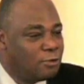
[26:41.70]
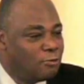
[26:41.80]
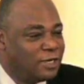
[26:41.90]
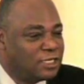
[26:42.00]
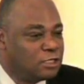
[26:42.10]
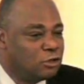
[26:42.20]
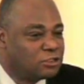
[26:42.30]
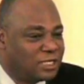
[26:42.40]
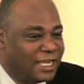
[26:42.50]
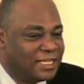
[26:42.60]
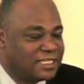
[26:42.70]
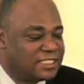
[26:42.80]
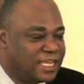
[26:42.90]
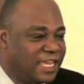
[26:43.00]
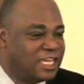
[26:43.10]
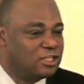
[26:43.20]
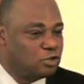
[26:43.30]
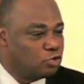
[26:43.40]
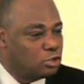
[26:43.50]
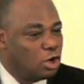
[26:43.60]
When it looks like it's taking
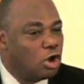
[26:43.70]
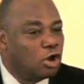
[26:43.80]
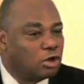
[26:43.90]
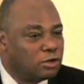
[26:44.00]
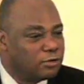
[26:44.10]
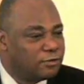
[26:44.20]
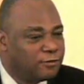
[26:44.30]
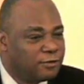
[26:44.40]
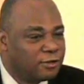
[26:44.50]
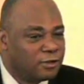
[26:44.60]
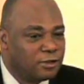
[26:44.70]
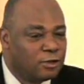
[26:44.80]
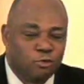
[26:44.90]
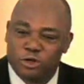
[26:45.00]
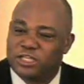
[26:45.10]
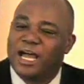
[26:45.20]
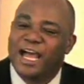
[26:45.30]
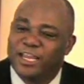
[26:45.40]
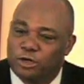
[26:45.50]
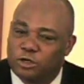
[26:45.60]
too long. We're
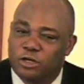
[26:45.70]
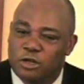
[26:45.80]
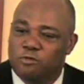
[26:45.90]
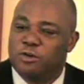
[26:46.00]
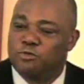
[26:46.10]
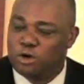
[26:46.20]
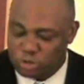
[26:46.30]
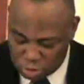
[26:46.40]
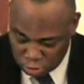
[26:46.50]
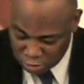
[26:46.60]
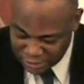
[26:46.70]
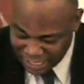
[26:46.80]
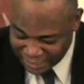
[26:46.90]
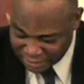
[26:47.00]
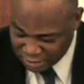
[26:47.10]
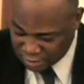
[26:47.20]
tired. We worked all night.